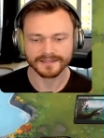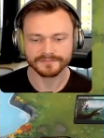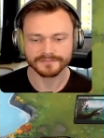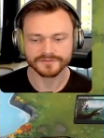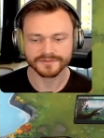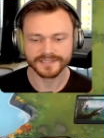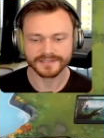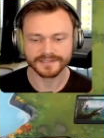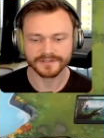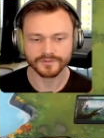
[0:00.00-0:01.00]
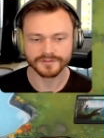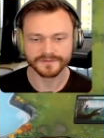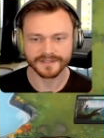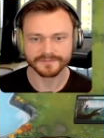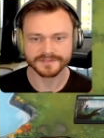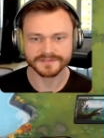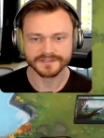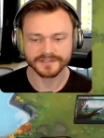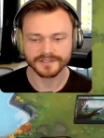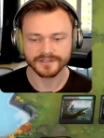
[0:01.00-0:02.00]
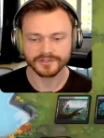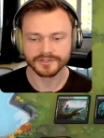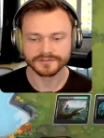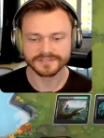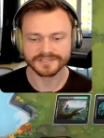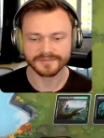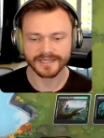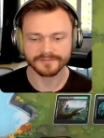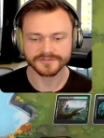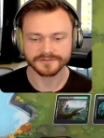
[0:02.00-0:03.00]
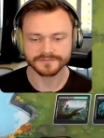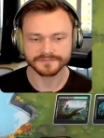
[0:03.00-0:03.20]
But it's really not the end of the world if that happens. You guys just slam the Hammerskull.